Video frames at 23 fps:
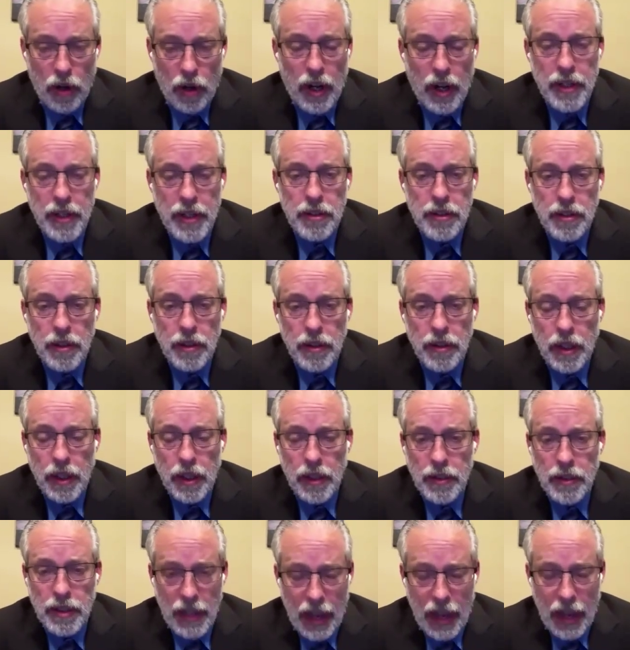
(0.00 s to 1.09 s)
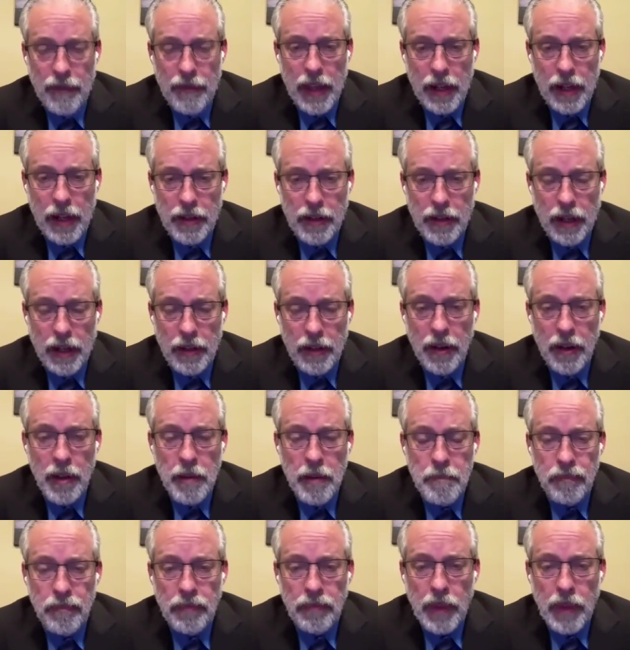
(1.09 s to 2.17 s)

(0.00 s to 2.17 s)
cost to have that done,